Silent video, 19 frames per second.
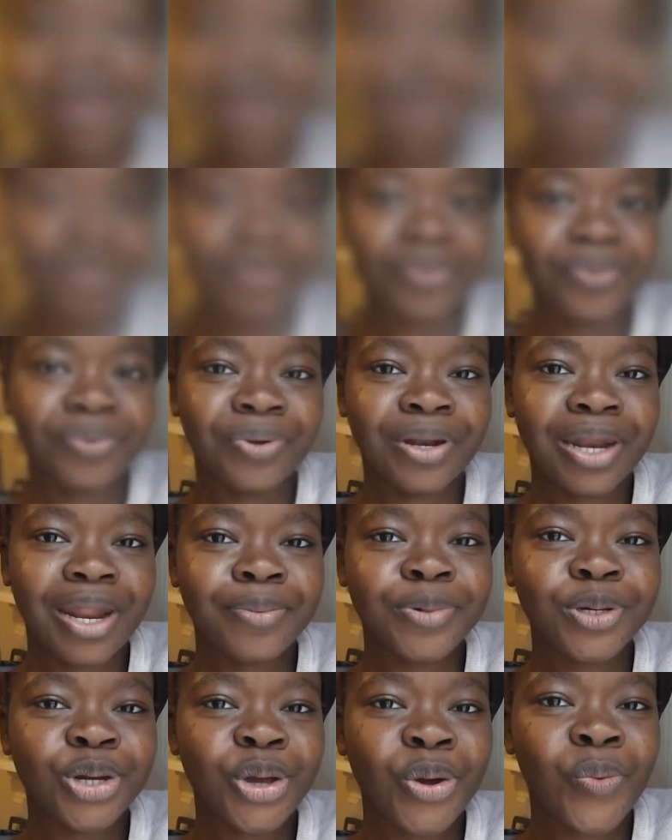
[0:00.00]
So
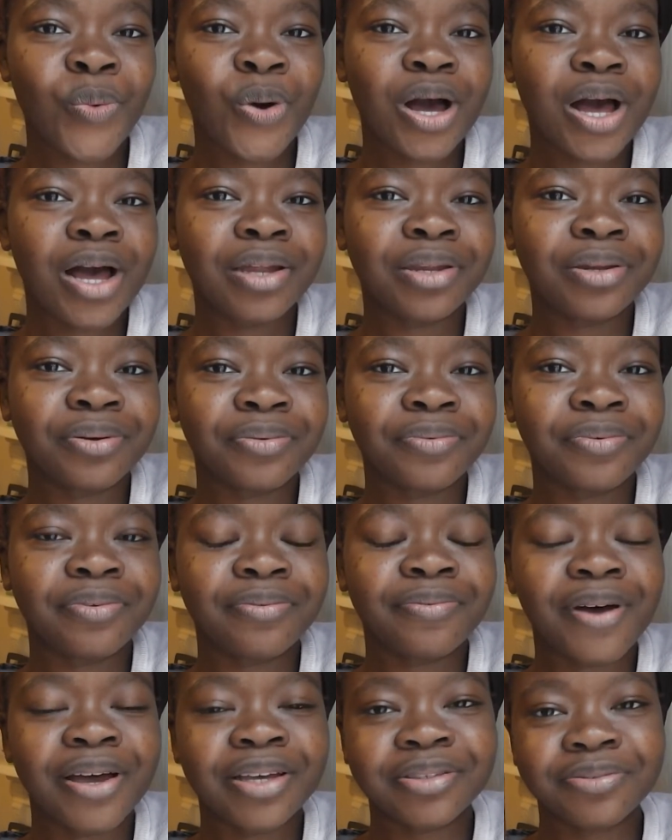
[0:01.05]
let me know what kind of
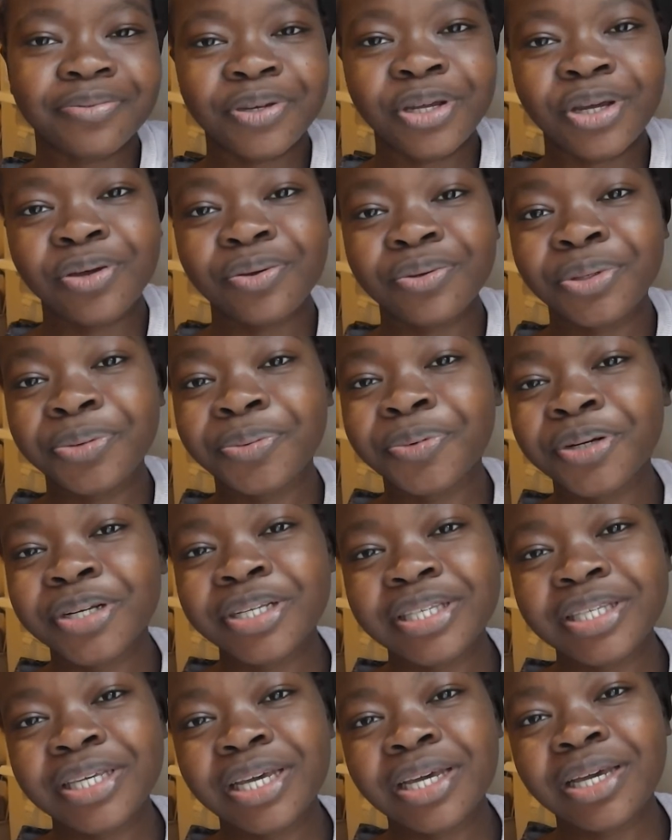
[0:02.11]
advice videos you want to
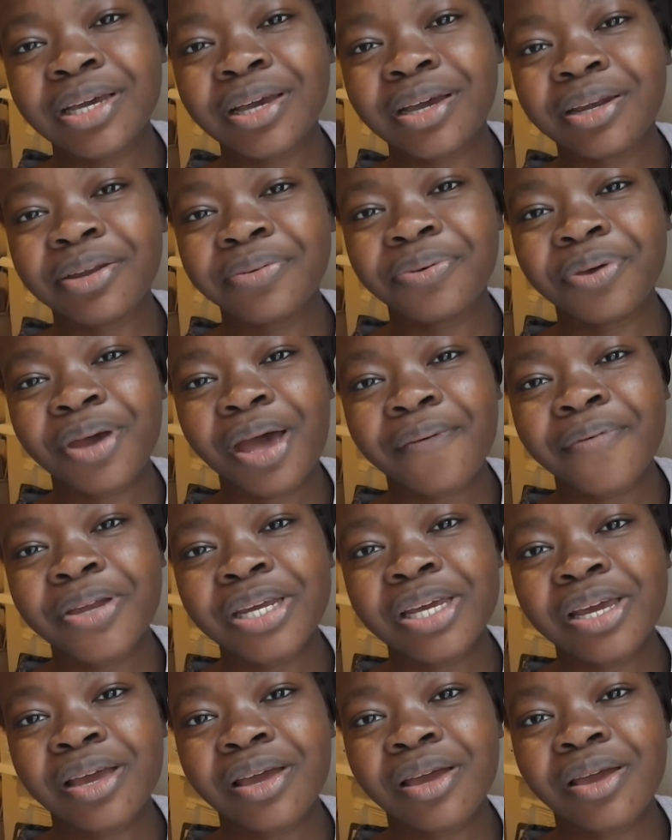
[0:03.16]
see, and if you have
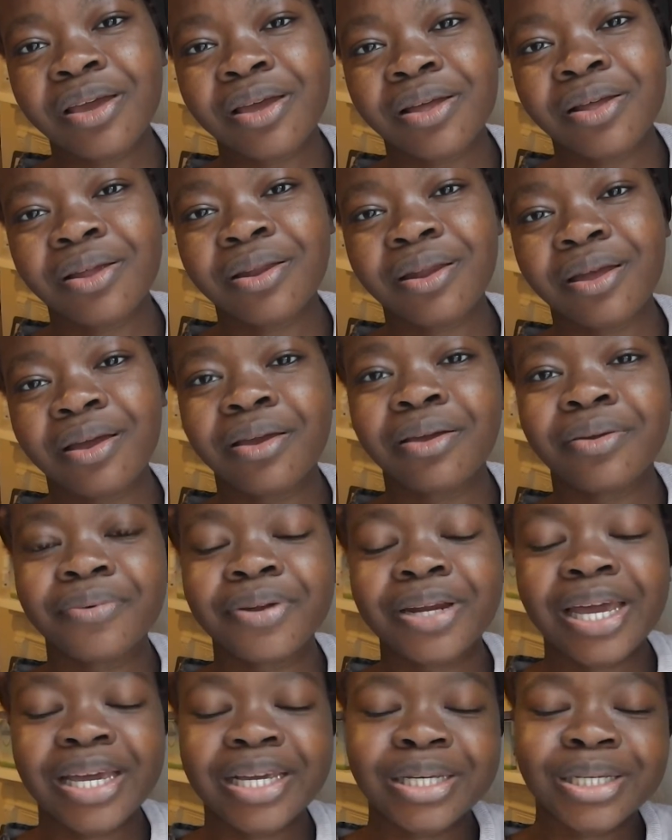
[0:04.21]
any like
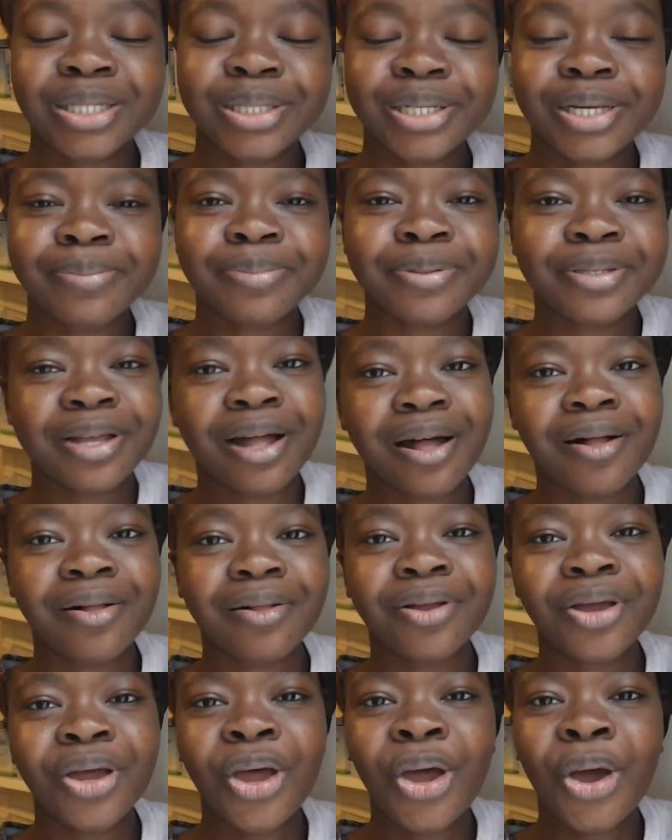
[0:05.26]
relationship
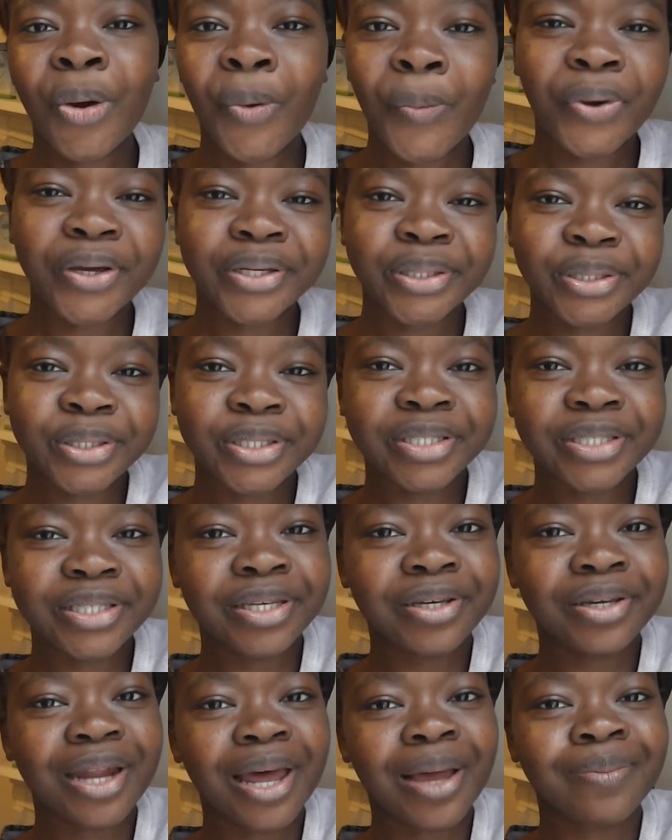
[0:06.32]
style questions
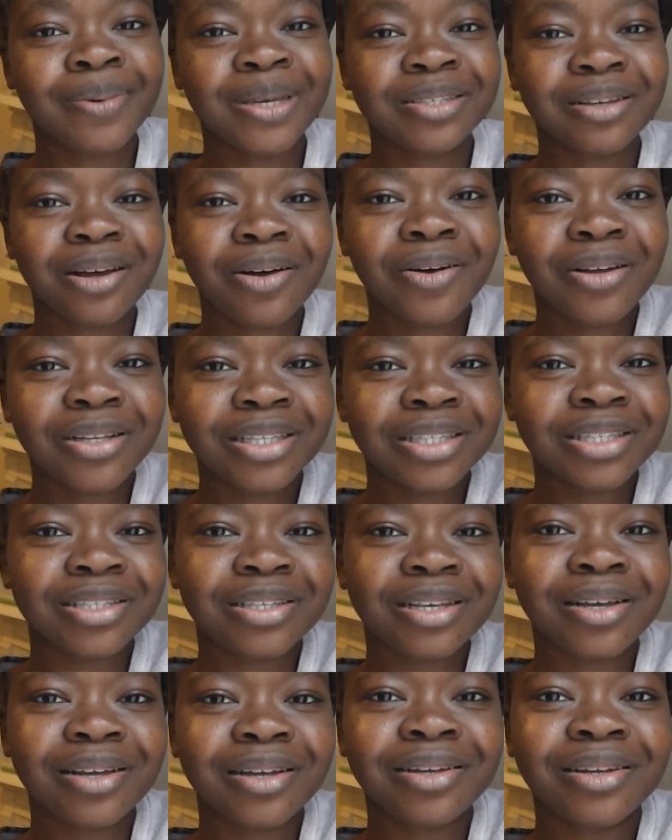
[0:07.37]
that you'd like me to
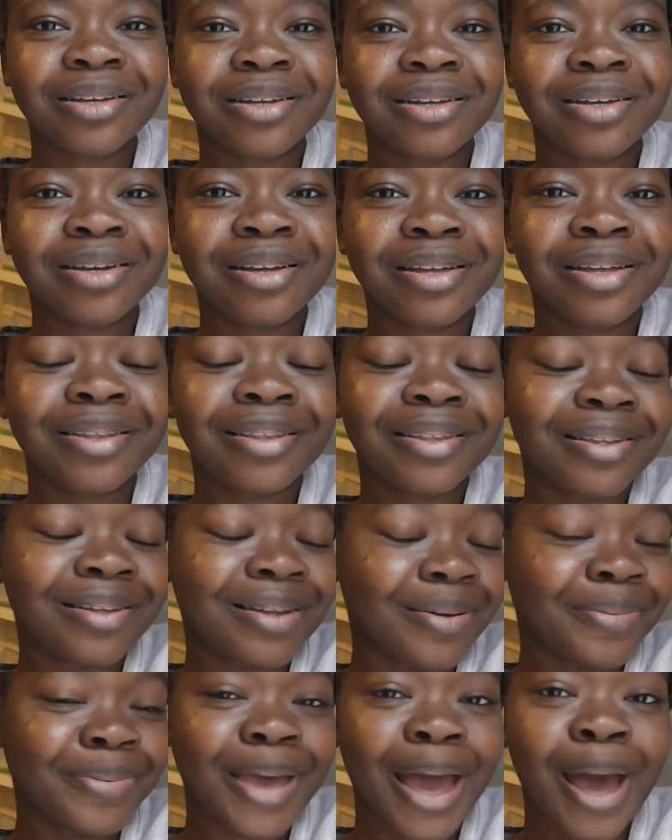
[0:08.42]
answer,
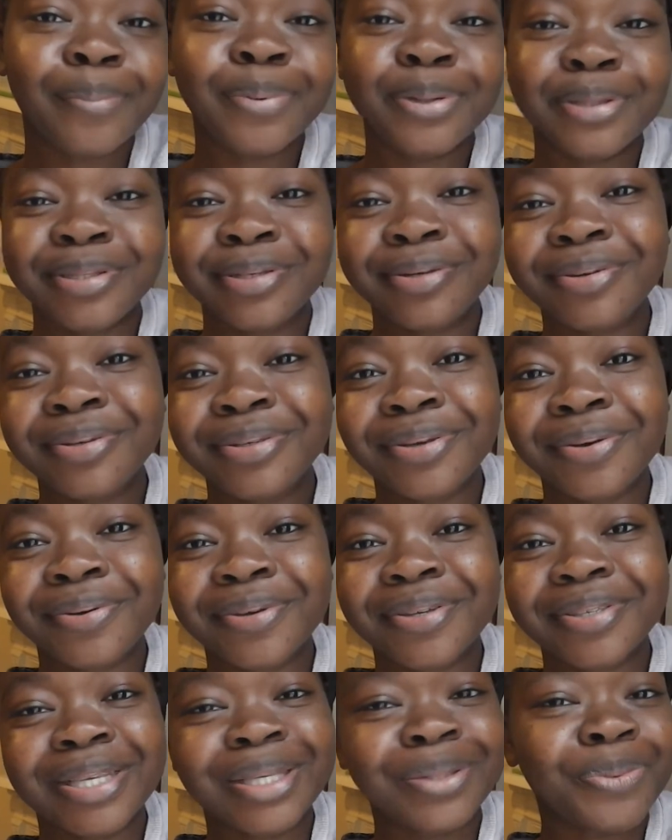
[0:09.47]
I'll be happy to do so,
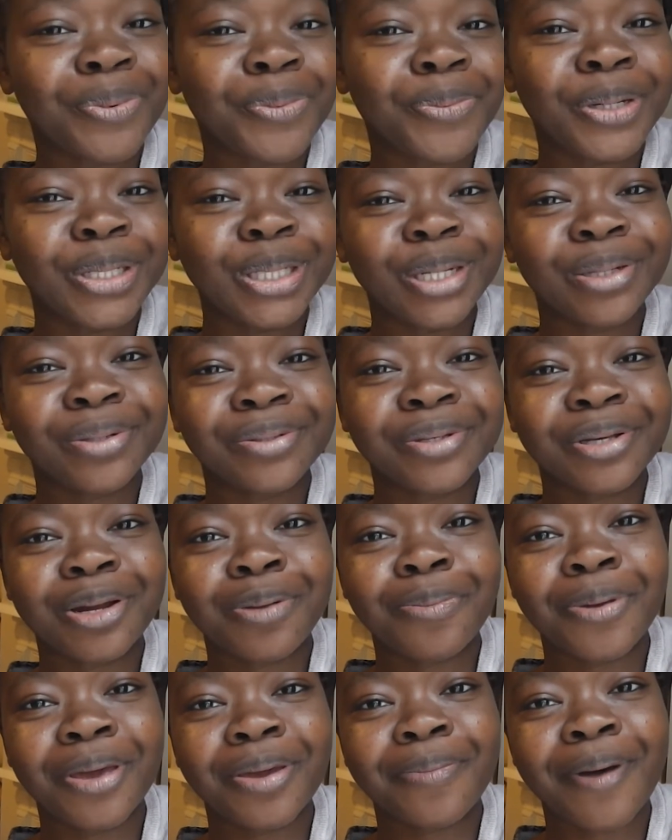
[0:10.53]
because that's what my channel is
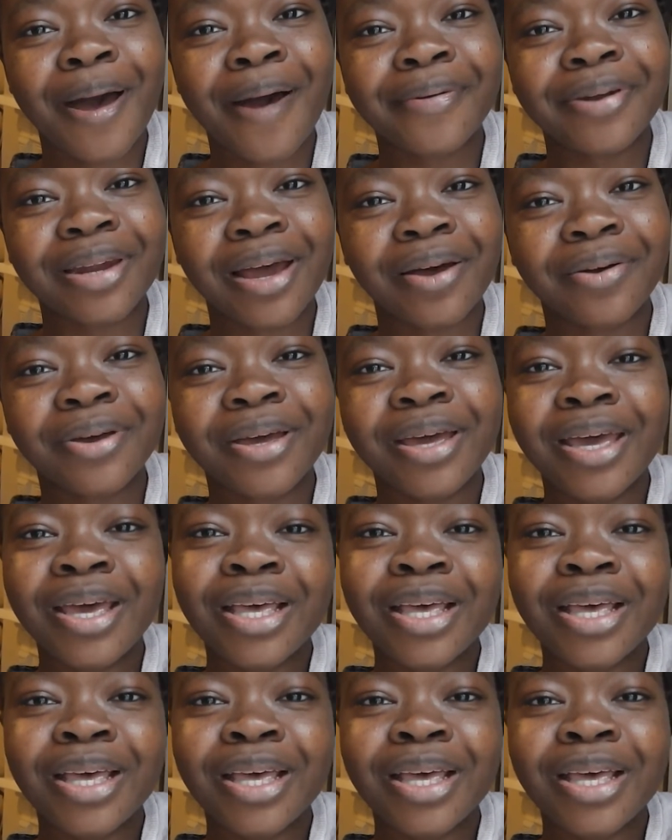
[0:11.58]
going to be about now.